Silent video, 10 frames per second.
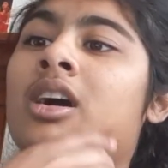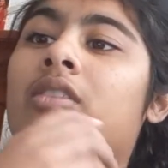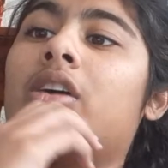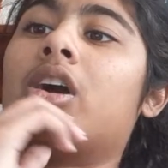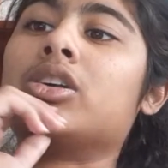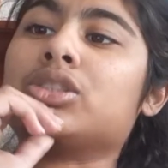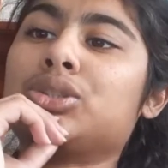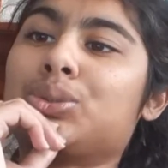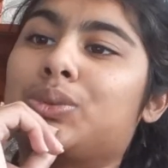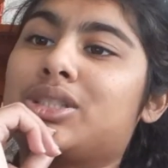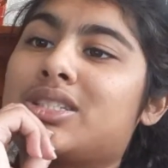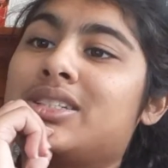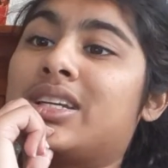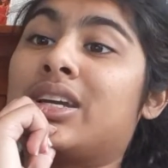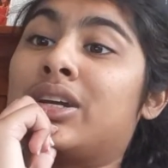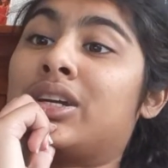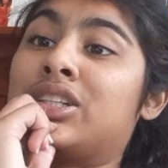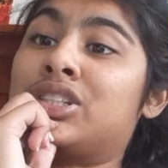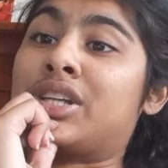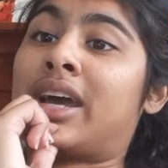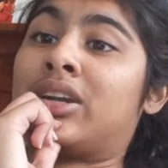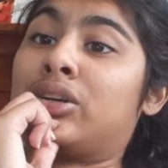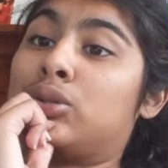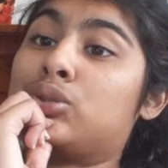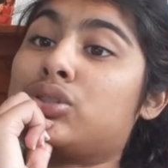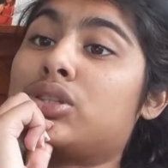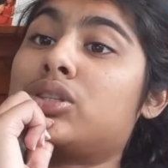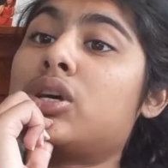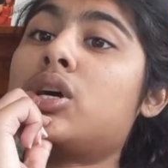of Arnold Schwarzenegger and Jack Nicholson.